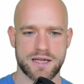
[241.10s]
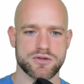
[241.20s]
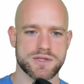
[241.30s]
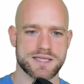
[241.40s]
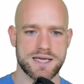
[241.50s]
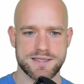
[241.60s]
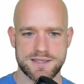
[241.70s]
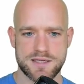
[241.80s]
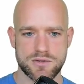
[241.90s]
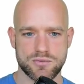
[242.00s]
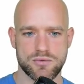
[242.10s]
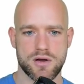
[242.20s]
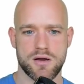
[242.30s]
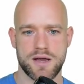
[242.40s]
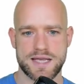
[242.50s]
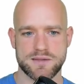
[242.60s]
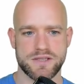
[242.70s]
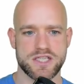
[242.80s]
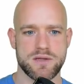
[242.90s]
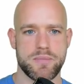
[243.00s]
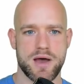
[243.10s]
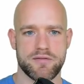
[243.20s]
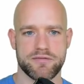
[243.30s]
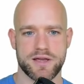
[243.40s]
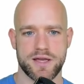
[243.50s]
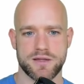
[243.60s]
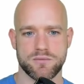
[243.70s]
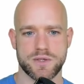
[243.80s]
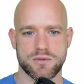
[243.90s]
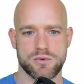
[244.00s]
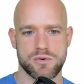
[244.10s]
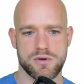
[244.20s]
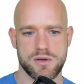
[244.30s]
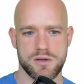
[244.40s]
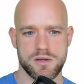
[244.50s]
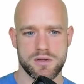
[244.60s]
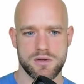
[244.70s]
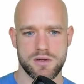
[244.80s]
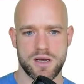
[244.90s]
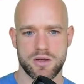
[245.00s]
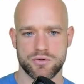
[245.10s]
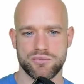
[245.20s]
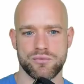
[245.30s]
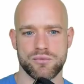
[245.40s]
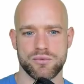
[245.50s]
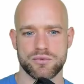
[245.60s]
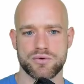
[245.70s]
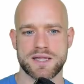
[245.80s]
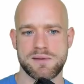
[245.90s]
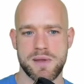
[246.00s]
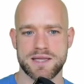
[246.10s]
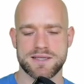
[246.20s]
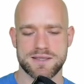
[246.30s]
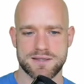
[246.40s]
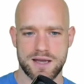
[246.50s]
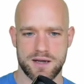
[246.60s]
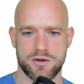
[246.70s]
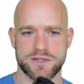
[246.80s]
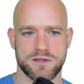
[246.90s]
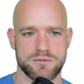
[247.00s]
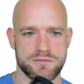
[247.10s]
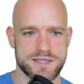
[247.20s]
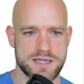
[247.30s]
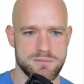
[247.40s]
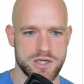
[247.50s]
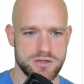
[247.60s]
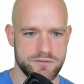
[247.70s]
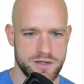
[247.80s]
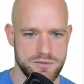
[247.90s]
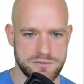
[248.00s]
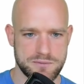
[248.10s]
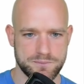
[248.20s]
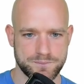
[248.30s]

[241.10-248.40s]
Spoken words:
translate it into a SVG path, and we know how to animate it according to these animation values.